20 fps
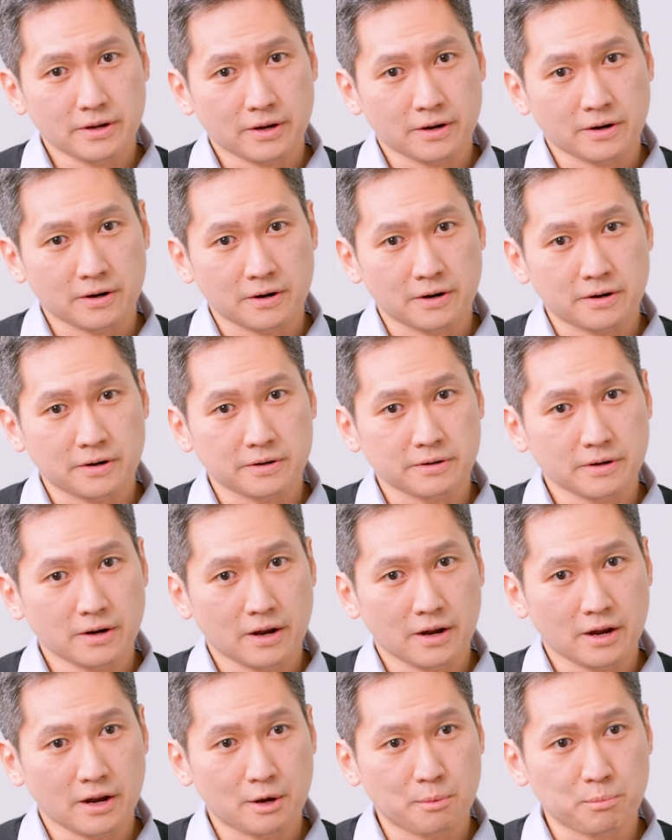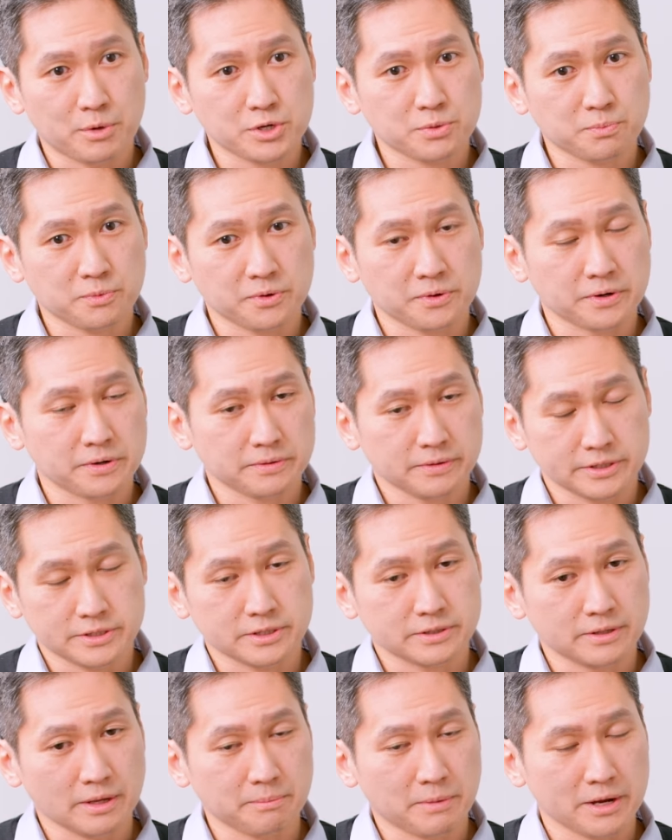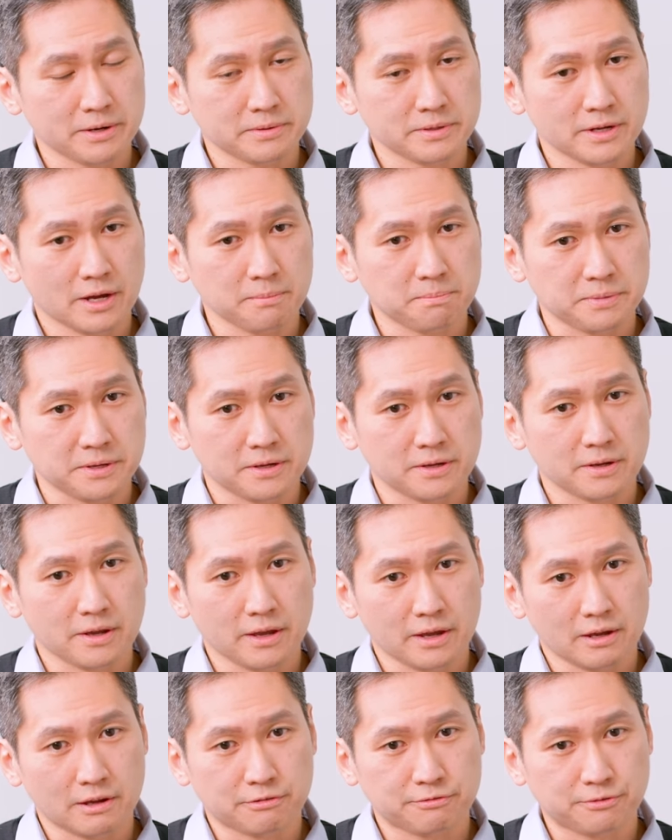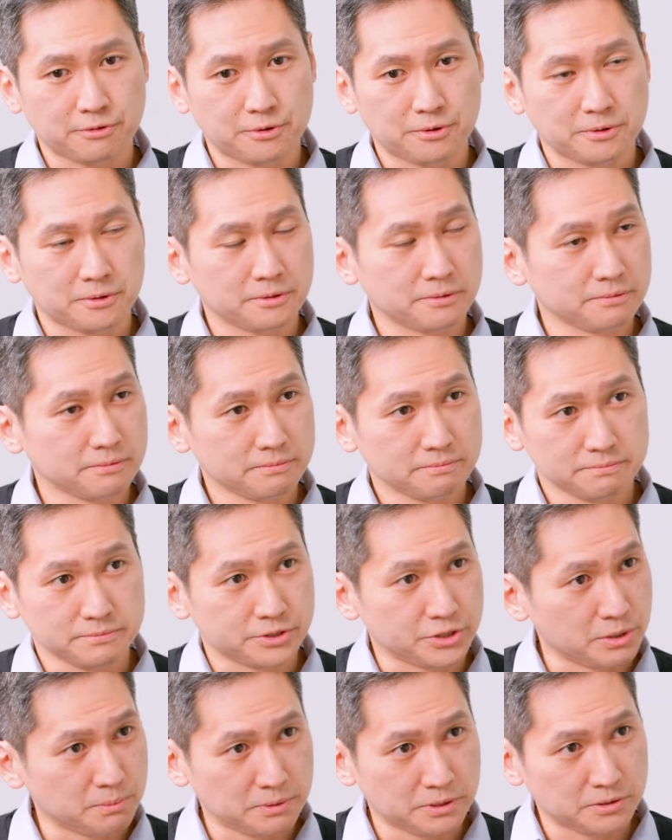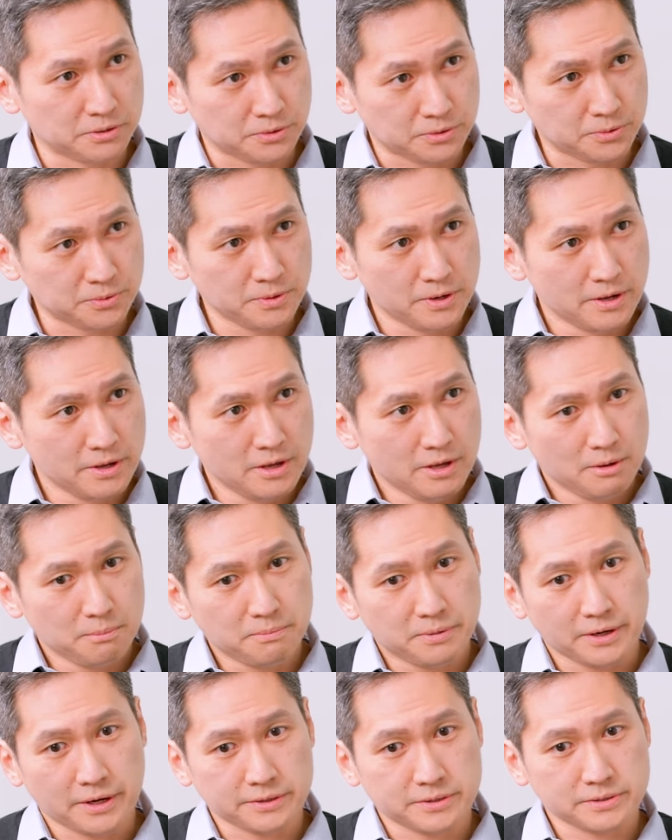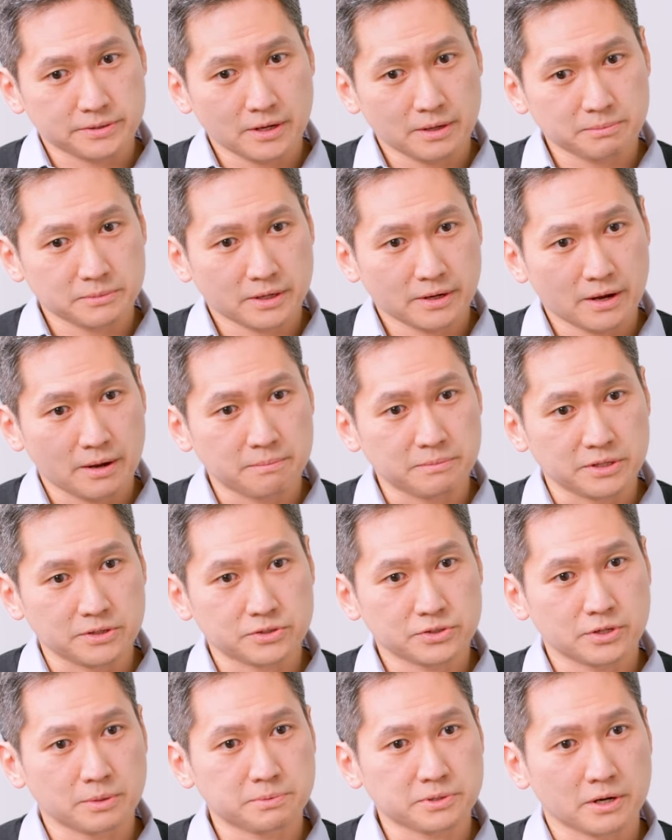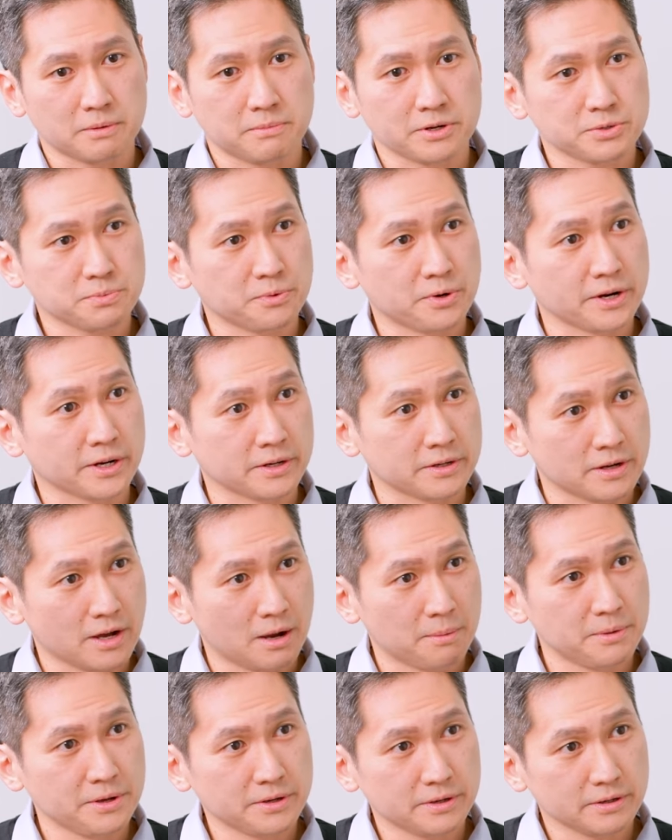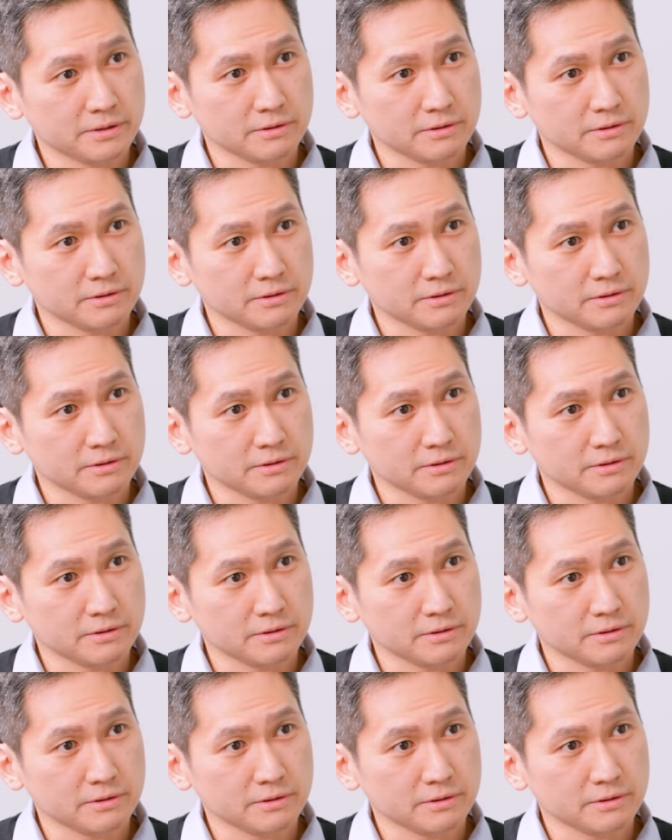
are much more, let's say, they might not be a full GPU, but at the same time, these chips are much more economic,